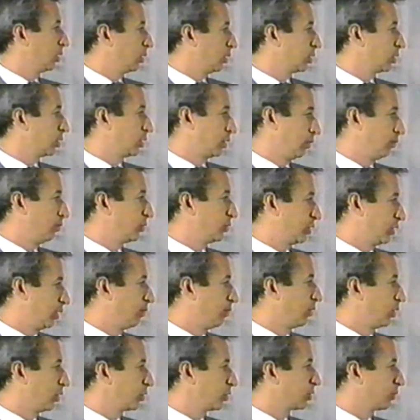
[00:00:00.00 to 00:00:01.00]

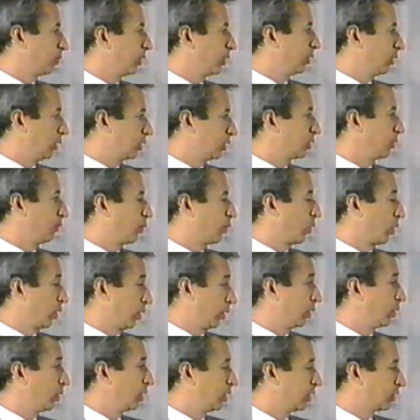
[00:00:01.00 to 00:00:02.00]
Symbols, but it's
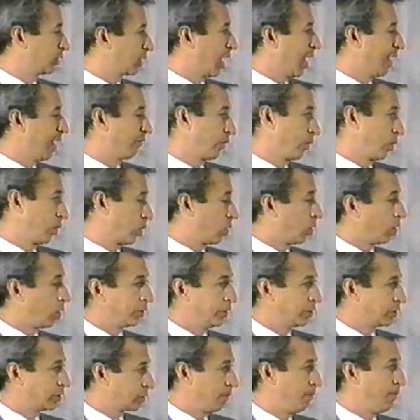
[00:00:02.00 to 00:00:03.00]
important. His cavalry were
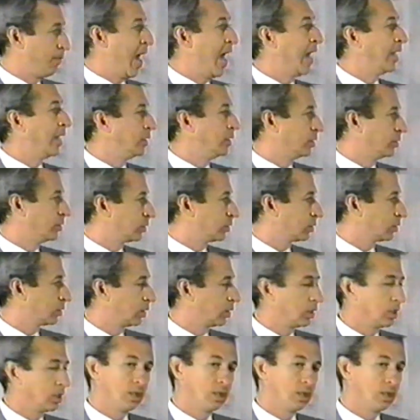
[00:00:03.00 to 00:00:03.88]
called his companions.